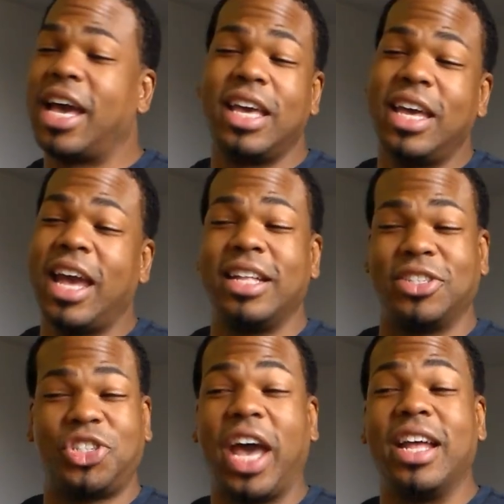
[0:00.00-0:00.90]
uh, he ain't
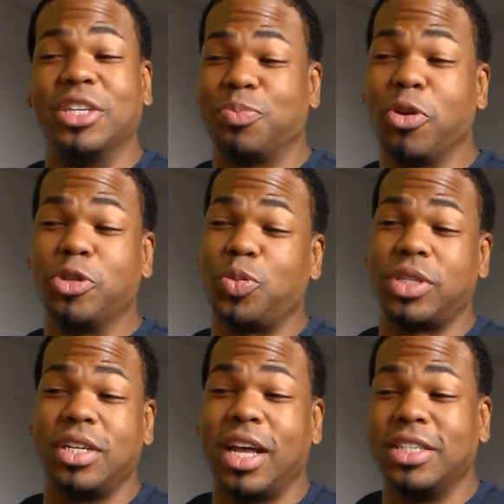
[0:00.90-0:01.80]
as tight as Bruce
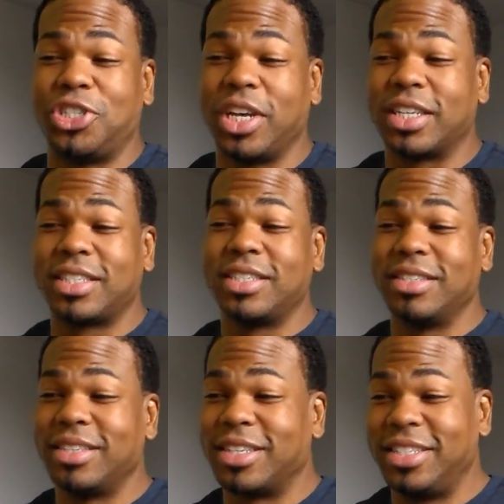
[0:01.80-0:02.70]
with the nunchucks.
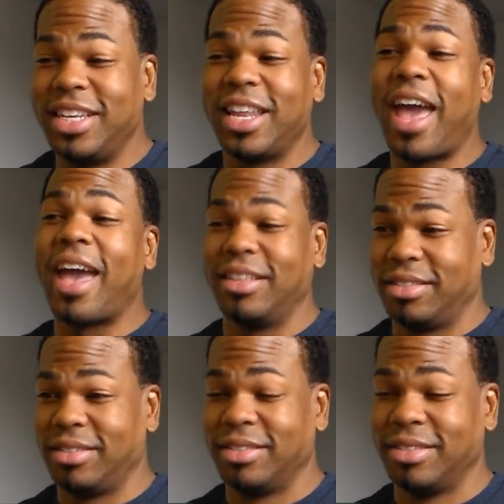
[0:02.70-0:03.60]
You see that?
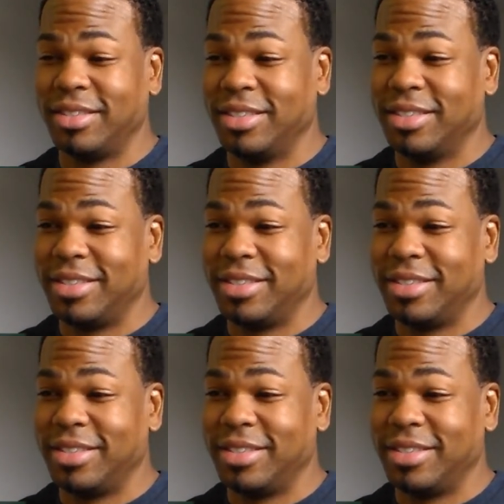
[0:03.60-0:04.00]
His parents